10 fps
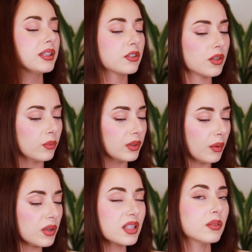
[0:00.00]
but
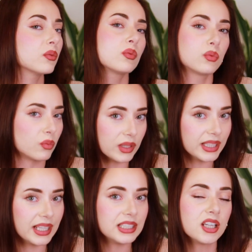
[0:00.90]
there wasn't
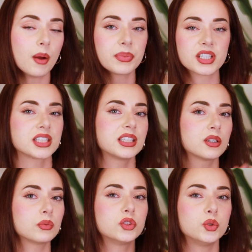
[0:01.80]
really any knot because it
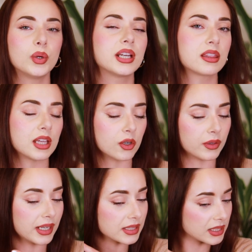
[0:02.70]
didn't do anything
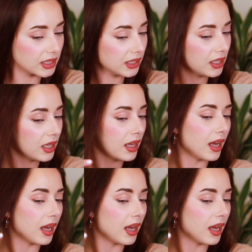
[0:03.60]
crazy.